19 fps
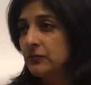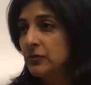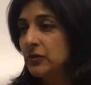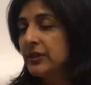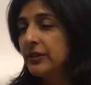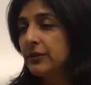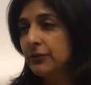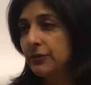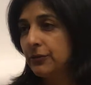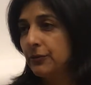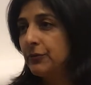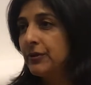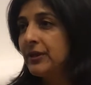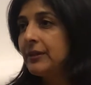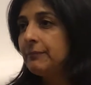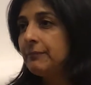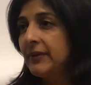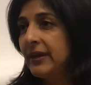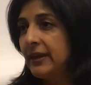really
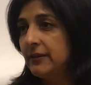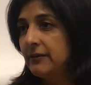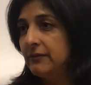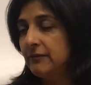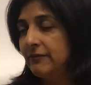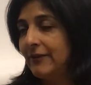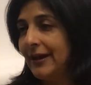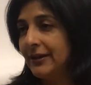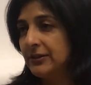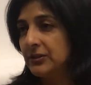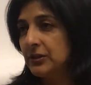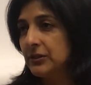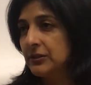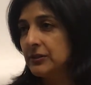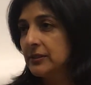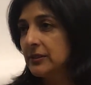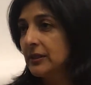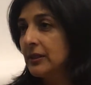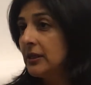three main
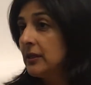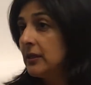factors.